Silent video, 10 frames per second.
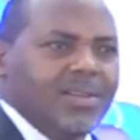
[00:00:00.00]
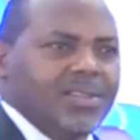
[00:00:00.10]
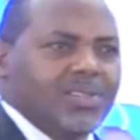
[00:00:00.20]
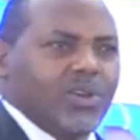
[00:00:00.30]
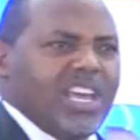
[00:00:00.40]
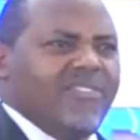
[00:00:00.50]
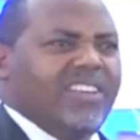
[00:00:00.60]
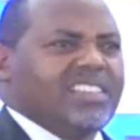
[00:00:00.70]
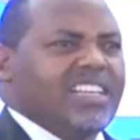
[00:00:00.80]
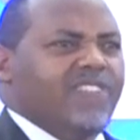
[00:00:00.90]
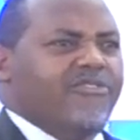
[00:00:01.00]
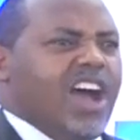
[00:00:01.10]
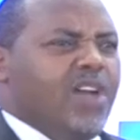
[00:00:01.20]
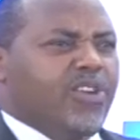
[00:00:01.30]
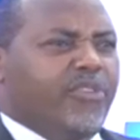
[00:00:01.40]
So if he's in a
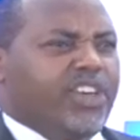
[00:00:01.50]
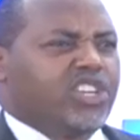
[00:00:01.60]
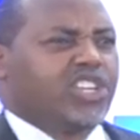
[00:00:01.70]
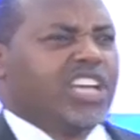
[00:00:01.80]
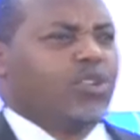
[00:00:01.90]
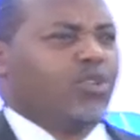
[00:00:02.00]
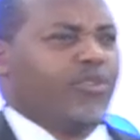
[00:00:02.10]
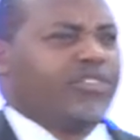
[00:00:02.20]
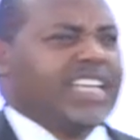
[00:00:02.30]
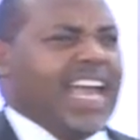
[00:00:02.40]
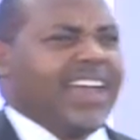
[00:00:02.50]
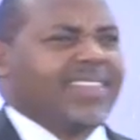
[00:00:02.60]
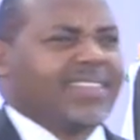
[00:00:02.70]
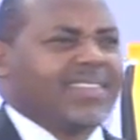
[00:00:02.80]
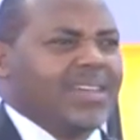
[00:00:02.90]
valley of the shadow of
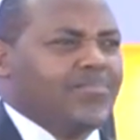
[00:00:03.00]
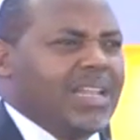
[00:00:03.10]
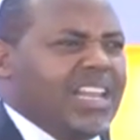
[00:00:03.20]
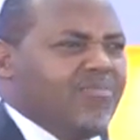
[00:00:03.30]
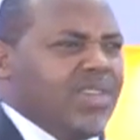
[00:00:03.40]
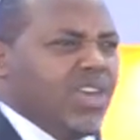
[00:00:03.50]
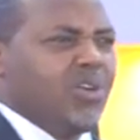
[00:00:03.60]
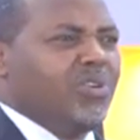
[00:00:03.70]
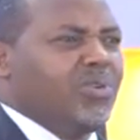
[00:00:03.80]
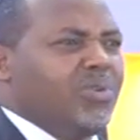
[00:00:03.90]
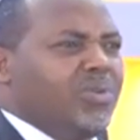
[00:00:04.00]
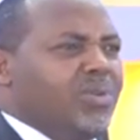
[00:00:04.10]
death, then believe me, you,